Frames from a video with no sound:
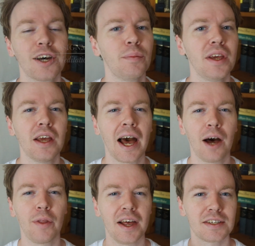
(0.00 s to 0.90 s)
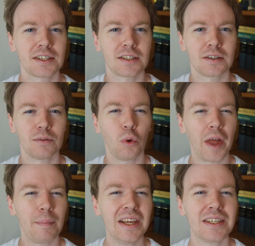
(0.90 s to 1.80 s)
tell me what
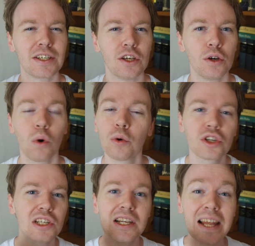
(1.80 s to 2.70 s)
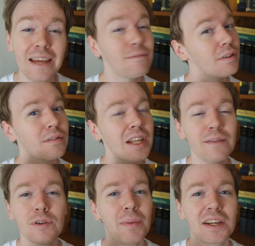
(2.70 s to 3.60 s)
that means to you, or just leave
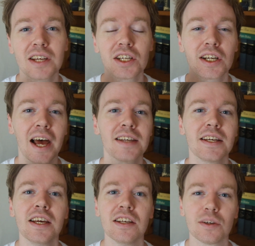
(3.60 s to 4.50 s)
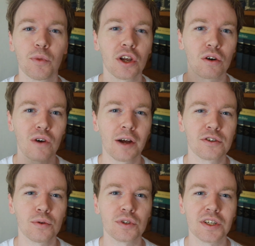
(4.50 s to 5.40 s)
the meditation as it is, and we're going to
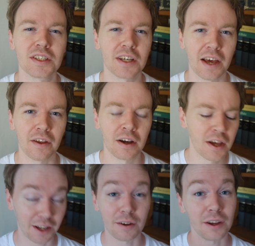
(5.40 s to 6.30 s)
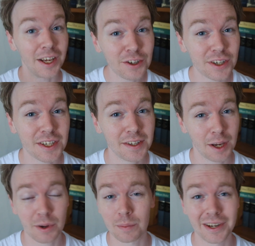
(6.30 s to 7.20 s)
crowdsource it together. Now, the interesting
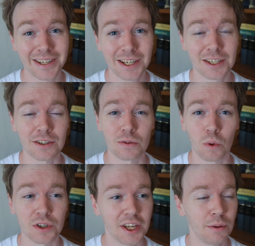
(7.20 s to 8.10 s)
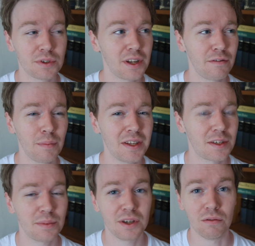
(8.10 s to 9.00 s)
thing about the Meditations was it was never meant
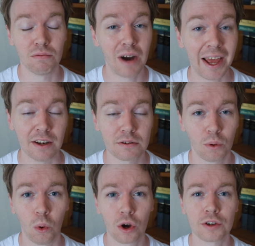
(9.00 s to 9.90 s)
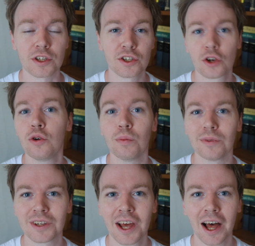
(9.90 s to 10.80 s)
to be read or
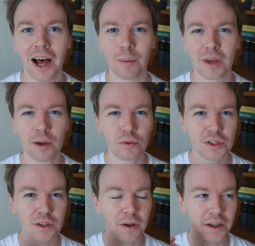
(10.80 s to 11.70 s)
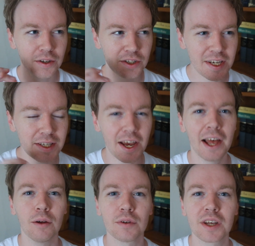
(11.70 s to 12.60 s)
consumed. It was
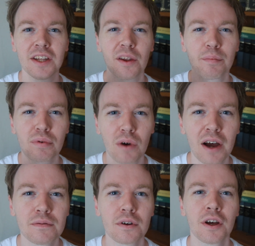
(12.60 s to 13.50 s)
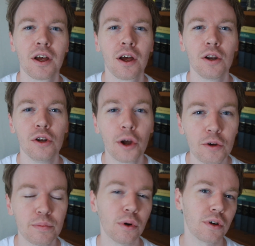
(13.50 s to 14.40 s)
detailed in the private
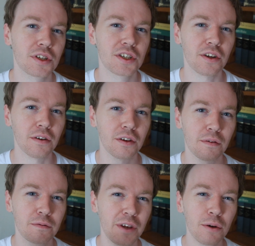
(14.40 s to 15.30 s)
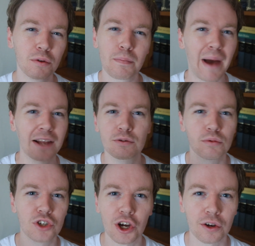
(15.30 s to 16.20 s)
notebooks, the field
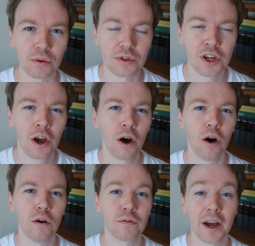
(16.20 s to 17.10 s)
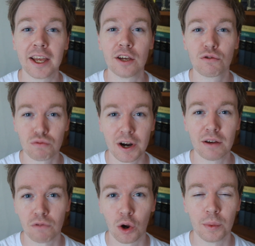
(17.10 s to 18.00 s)
battle journals of a
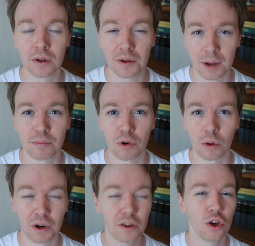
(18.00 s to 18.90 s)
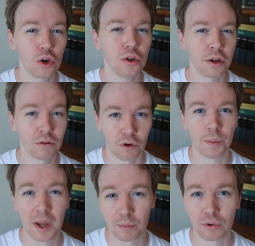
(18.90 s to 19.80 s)
great Roman emperor, one of the good
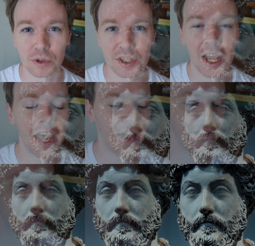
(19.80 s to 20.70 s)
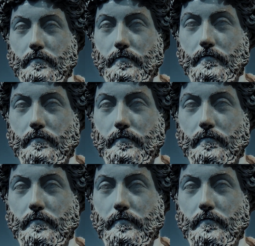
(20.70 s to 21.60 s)
Roman emperors. And this was
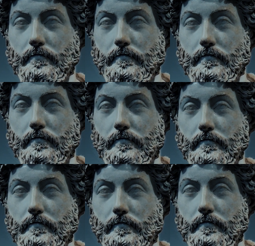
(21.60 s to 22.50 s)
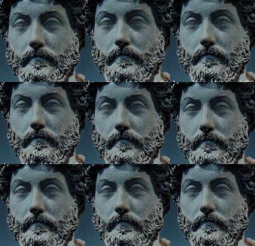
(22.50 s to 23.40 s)
him talking to himself. This was him
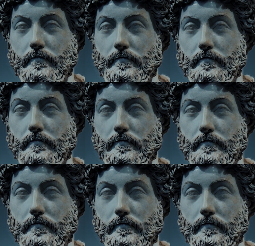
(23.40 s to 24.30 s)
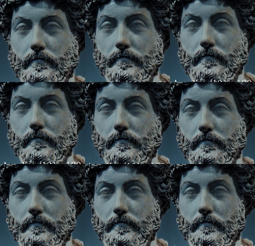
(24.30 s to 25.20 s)
providing counsel to himself,
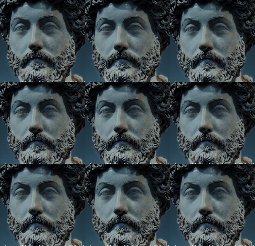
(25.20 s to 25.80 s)
advice to himself,